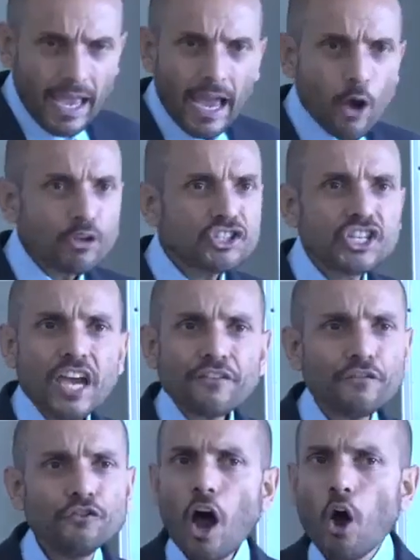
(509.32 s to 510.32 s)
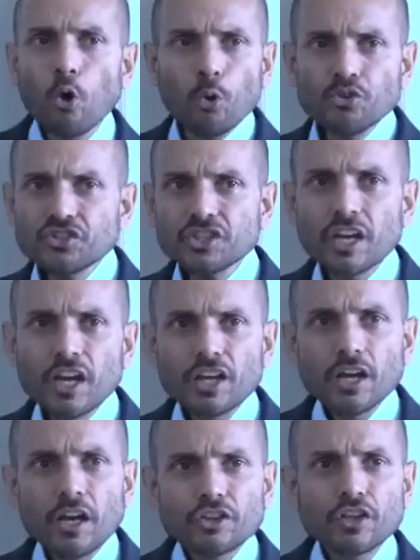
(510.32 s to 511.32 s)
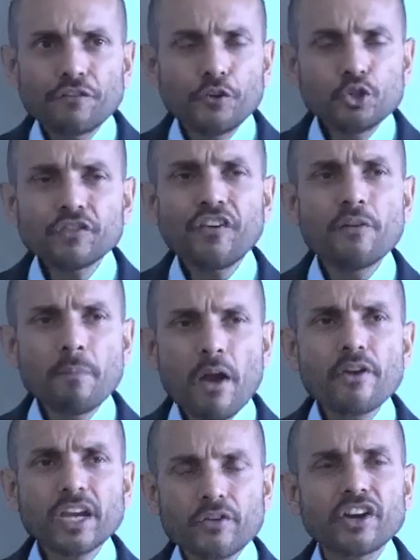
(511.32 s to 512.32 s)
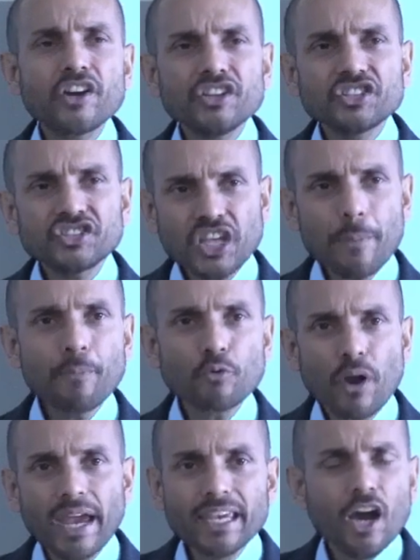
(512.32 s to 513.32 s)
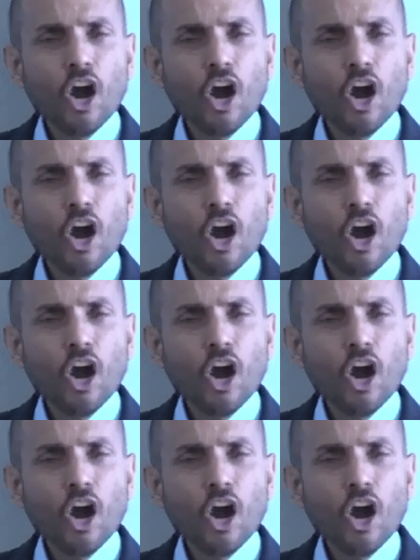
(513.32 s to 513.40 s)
Elder Jeff knows that Future for America are going to separate